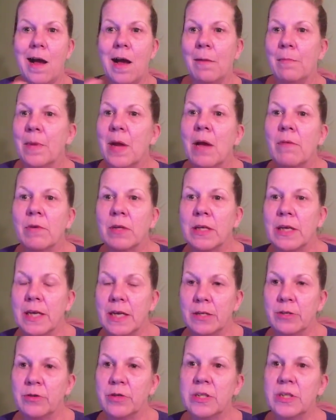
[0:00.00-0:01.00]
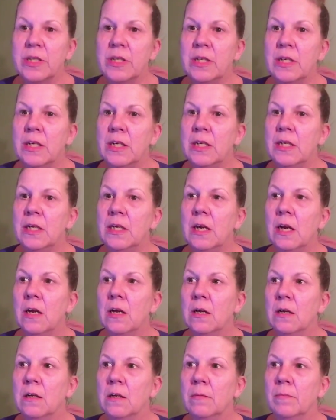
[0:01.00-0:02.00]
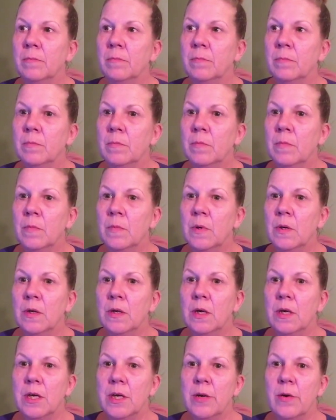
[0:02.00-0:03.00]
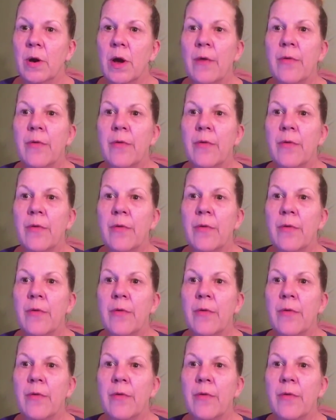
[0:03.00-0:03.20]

I'm not really interested in it. You know,